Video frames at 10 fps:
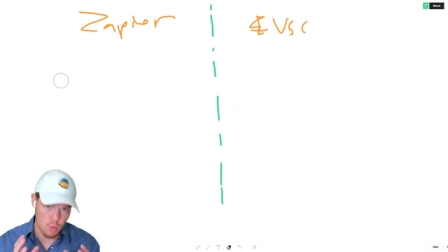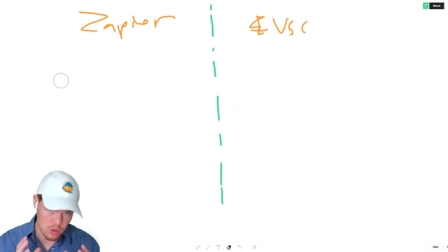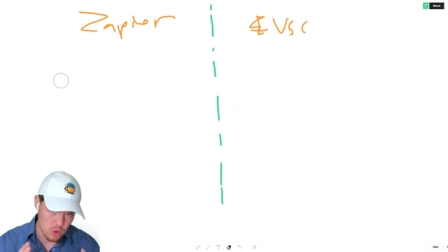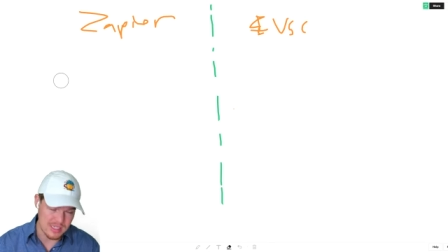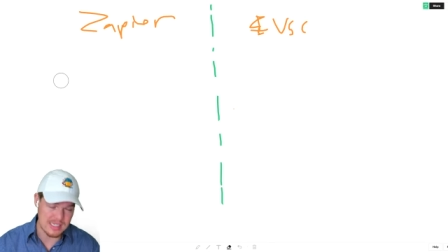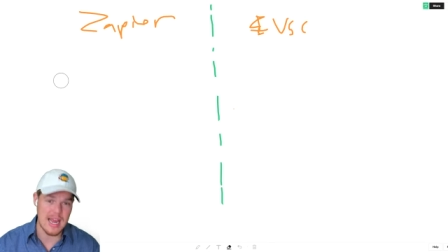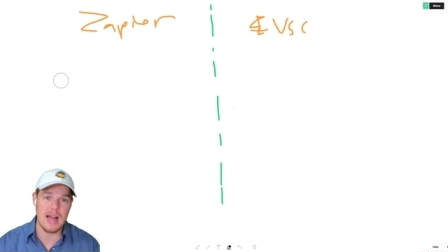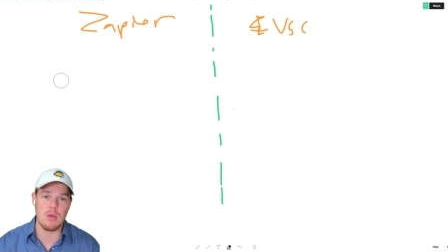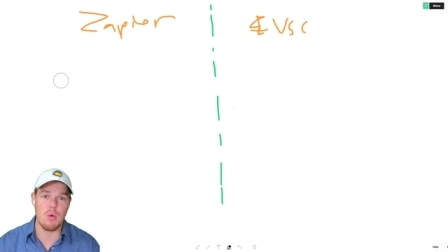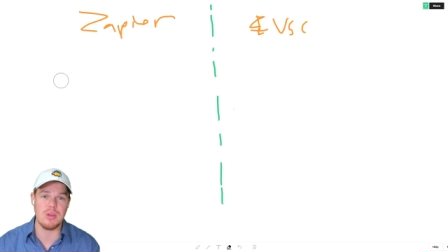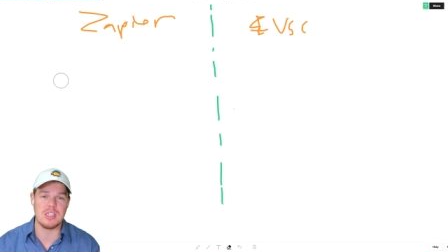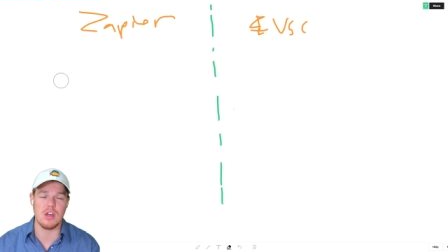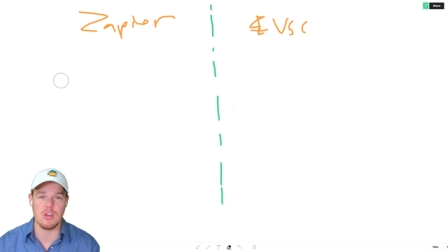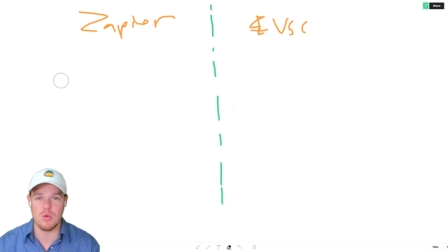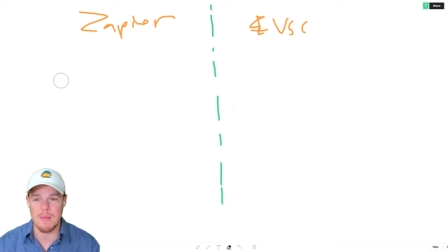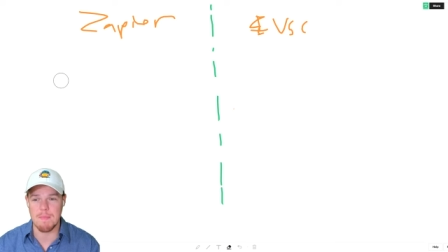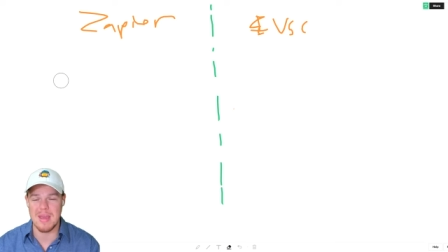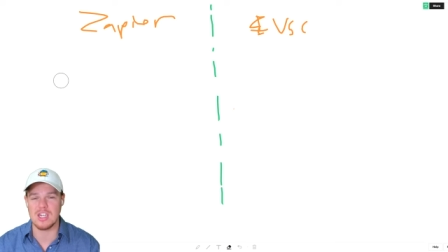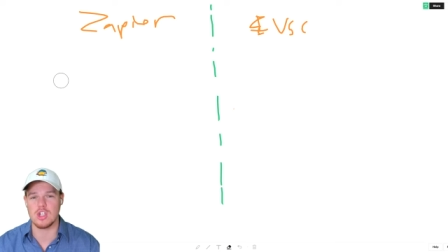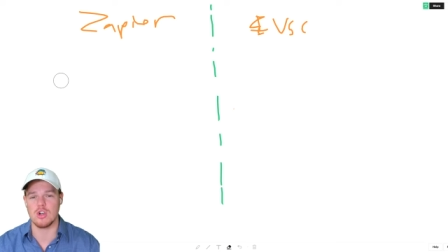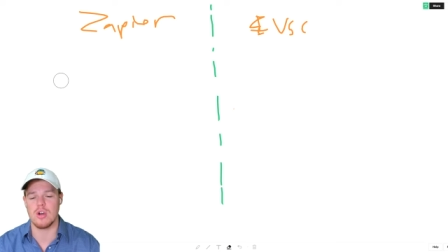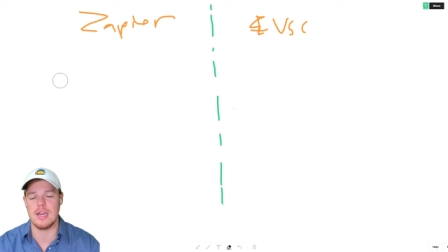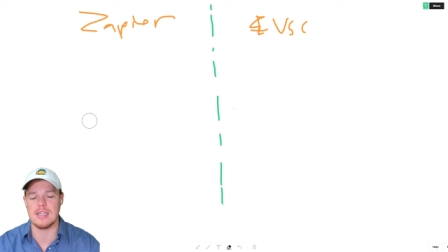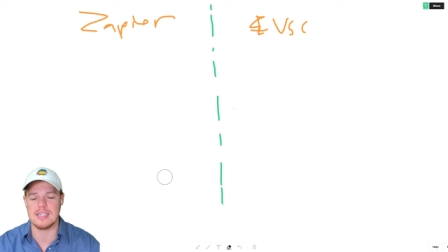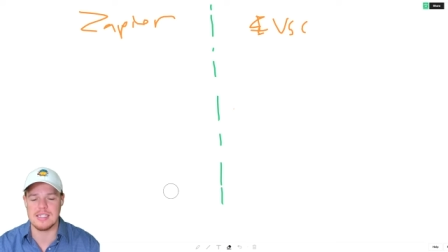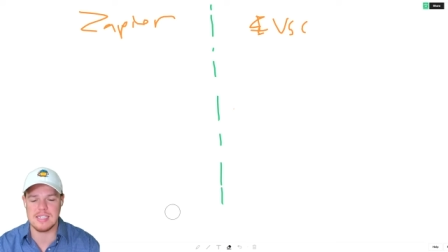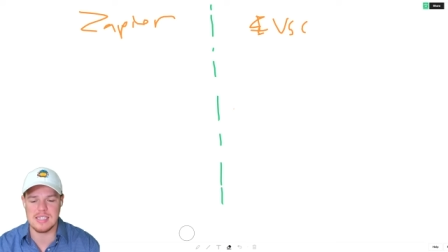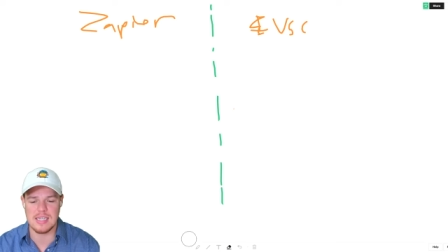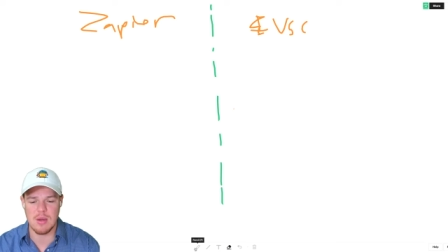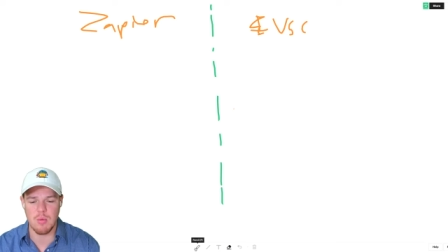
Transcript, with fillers: do exactly what we tell you and make sure it is consistent.